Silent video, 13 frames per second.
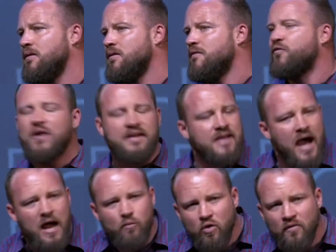Friend,
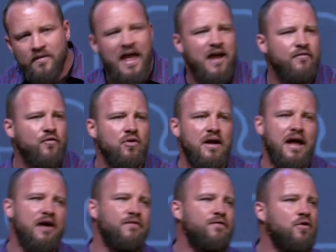God will never,
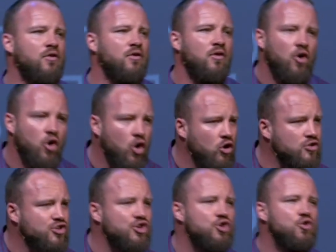ever
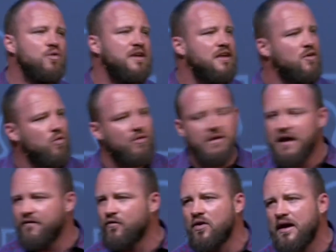hurt you. He will
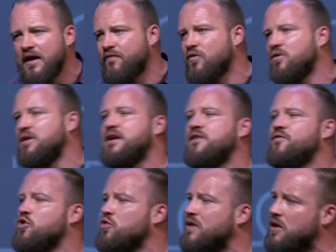never, ever leave
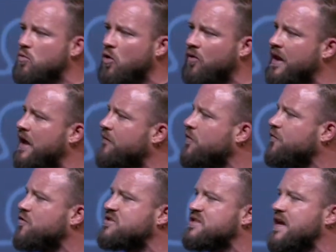you. He will never
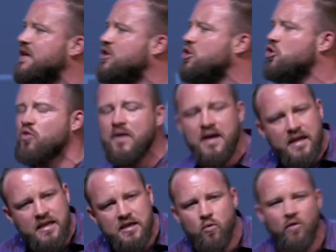forsake you.
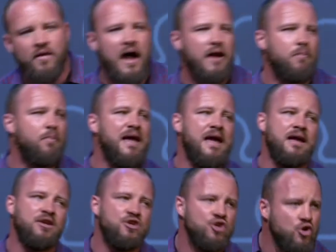He will not
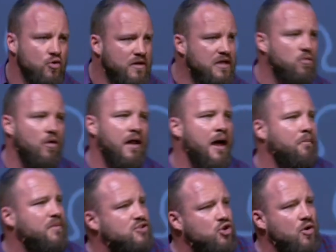abandon you. He will not
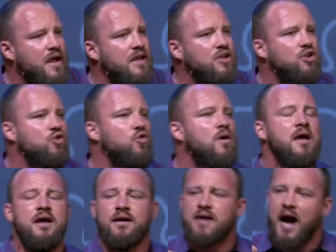betray you.
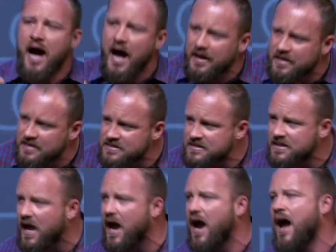God is
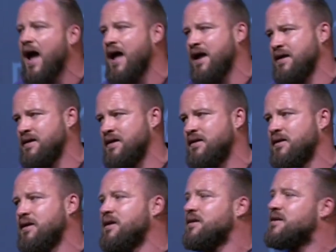kind.
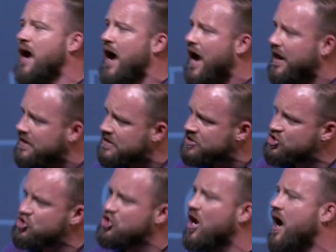God is
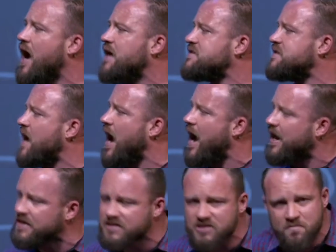just.
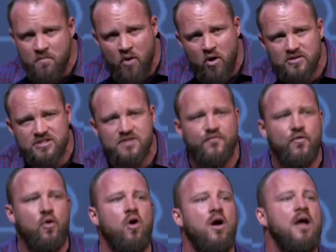God is
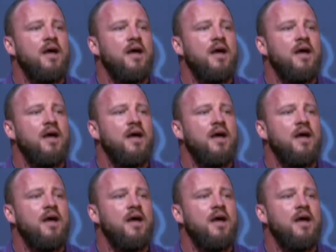merciful.